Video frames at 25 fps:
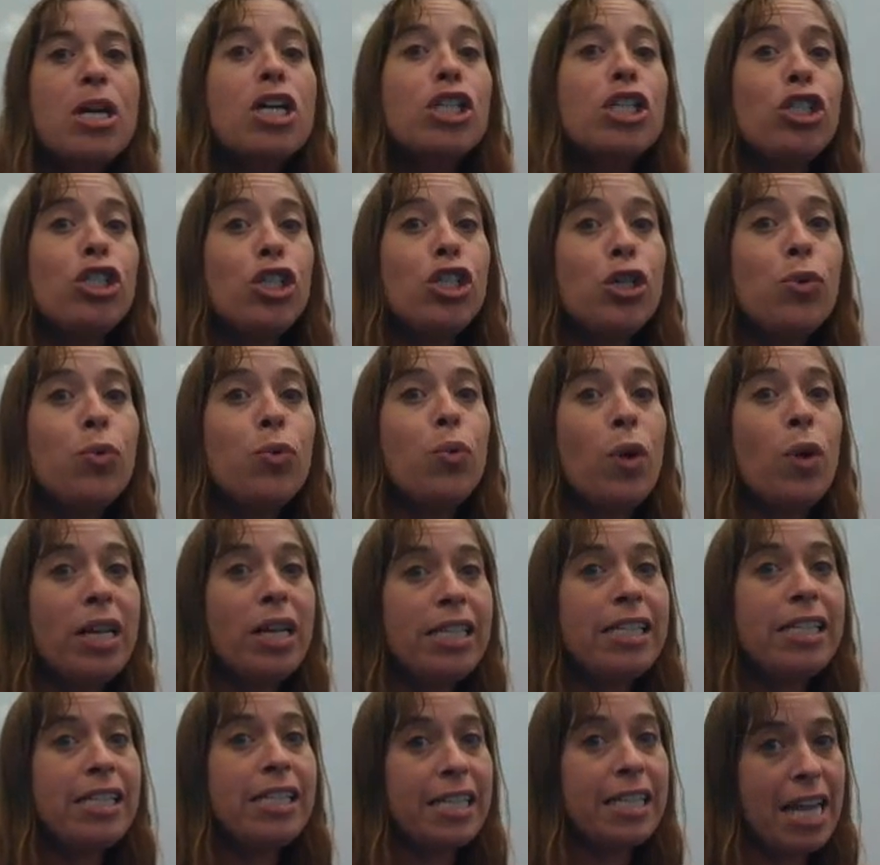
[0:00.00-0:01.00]
Do one
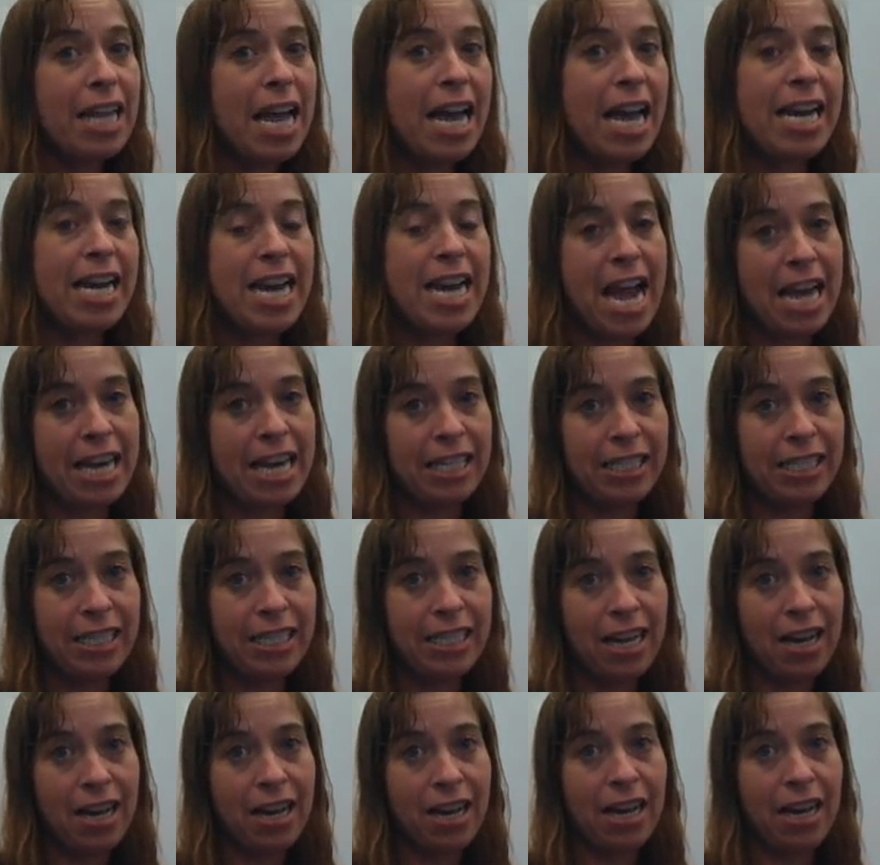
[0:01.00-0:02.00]
slide at a
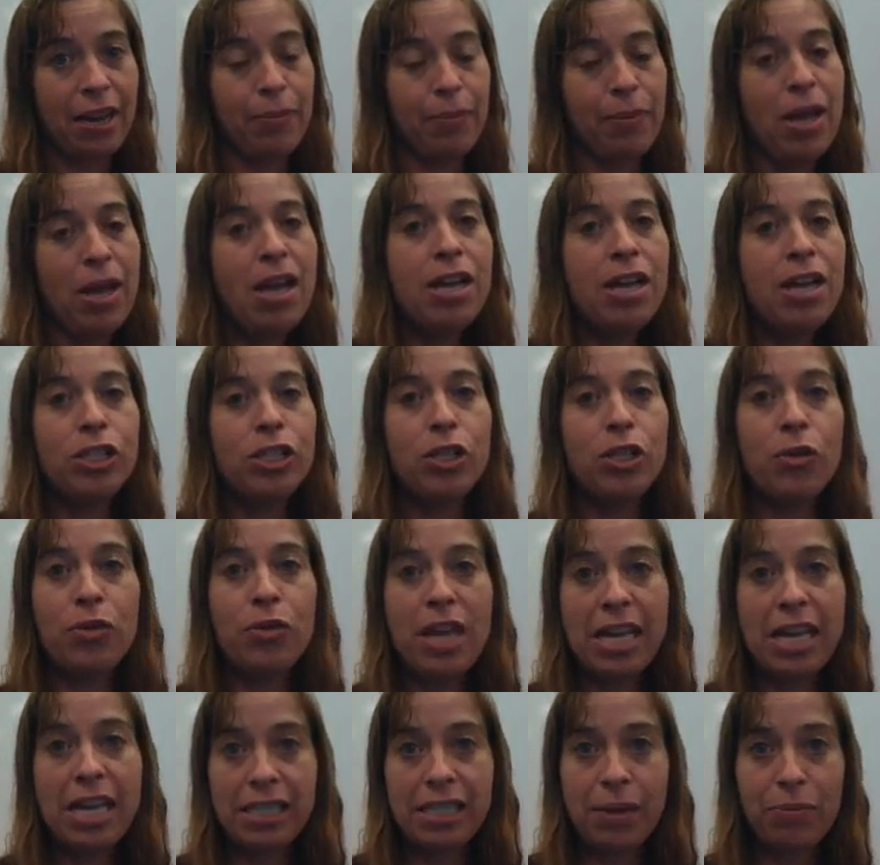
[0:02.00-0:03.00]
time. So
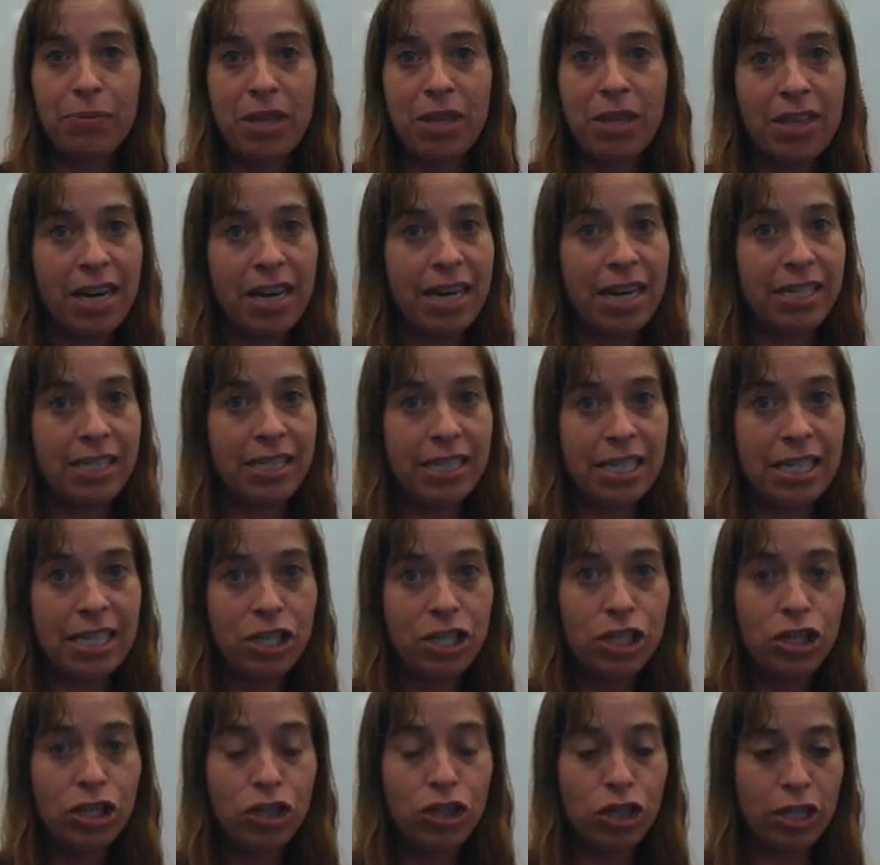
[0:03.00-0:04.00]
that's something that I
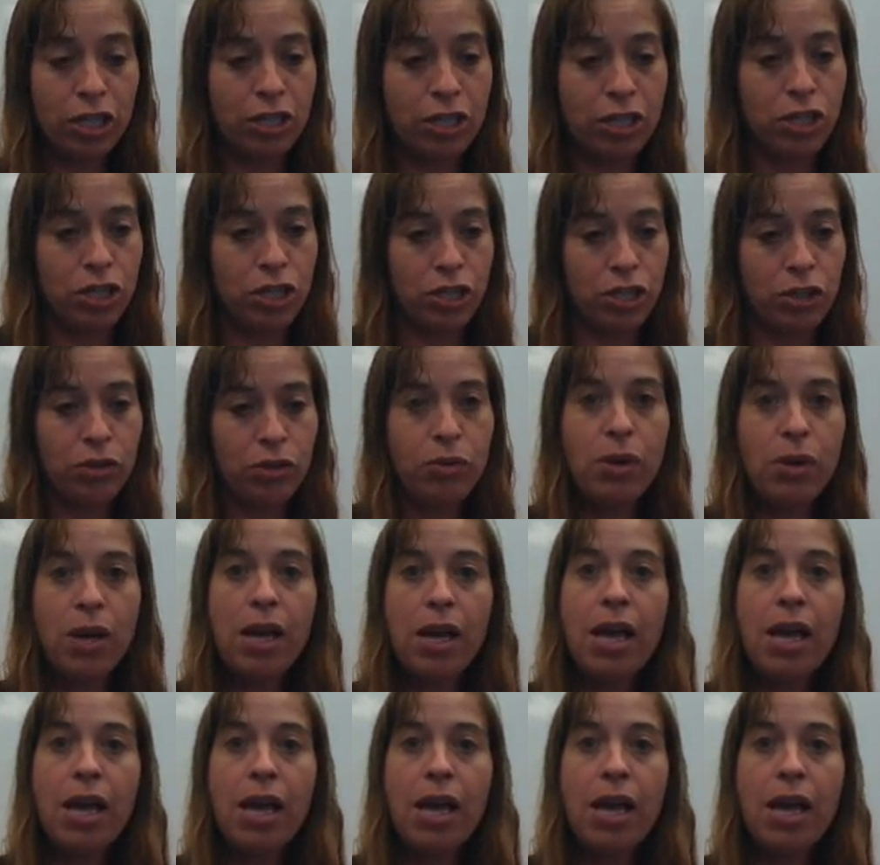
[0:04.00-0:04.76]
didn't just do.